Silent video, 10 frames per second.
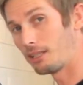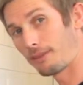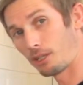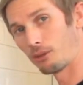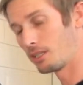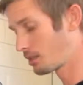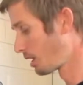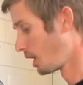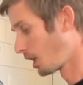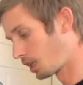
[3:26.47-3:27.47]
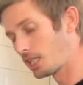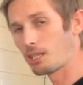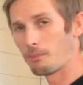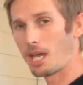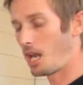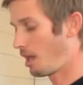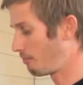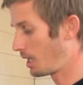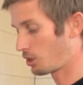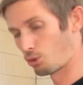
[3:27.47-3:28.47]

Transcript: If there is, clear them out and make